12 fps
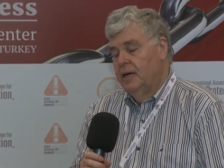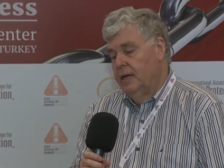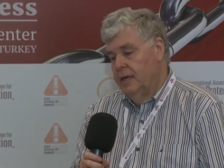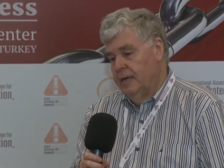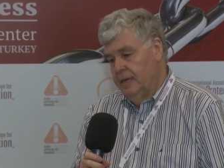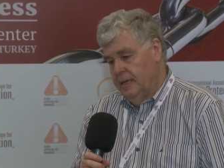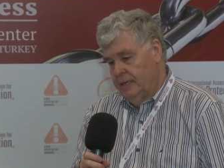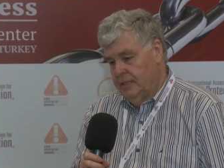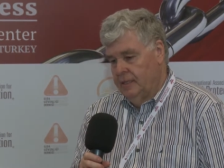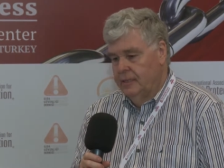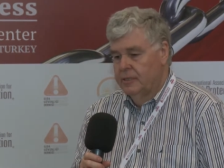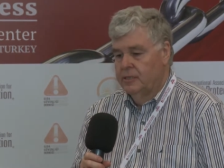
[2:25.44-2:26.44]
Uh,
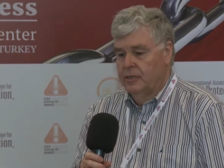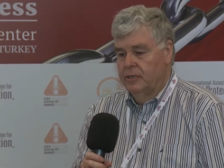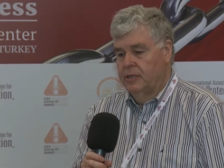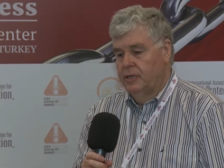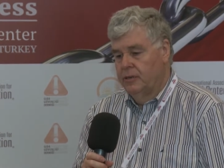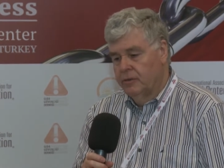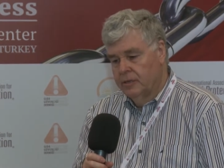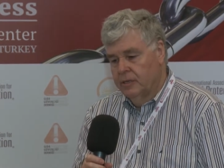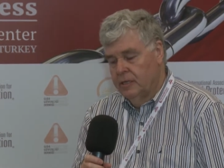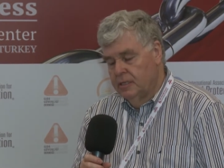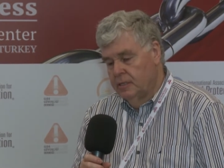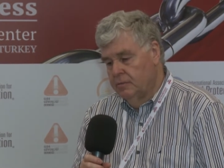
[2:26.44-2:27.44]
in certain
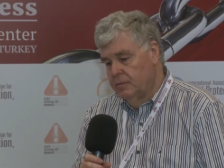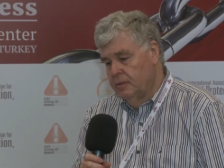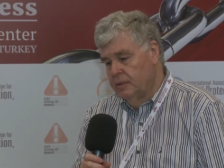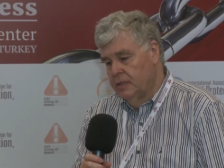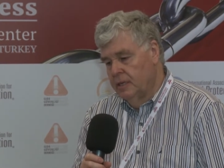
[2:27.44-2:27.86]
organisms,